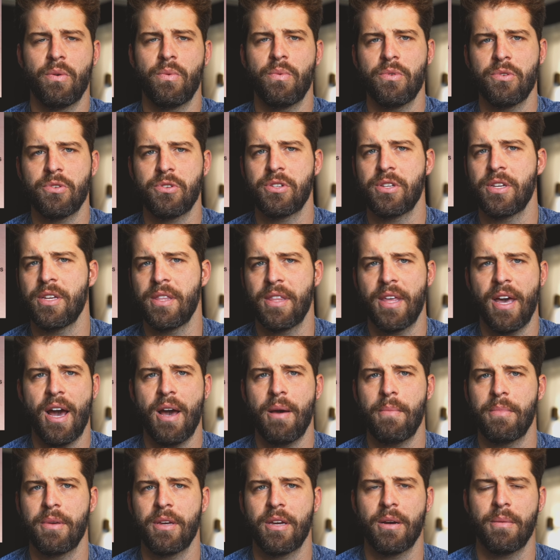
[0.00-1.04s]
We'll see
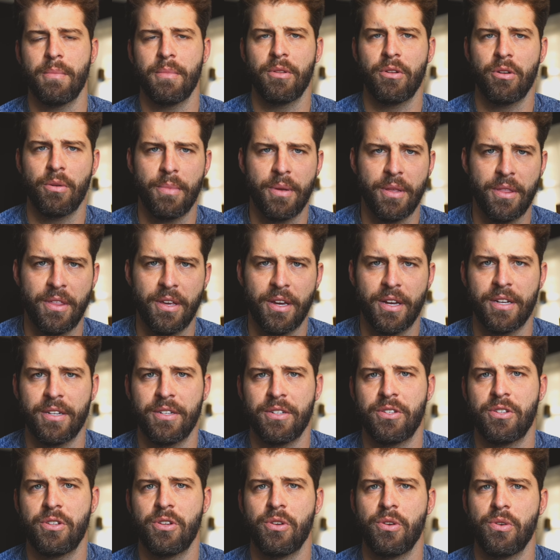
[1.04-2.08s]
that become a little bit
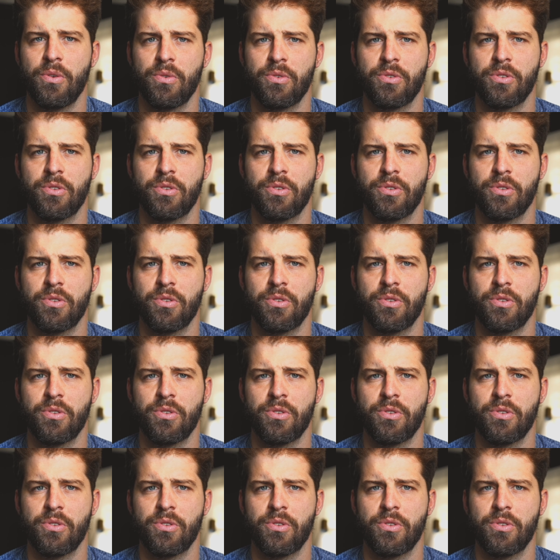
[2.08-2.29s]
thickened too.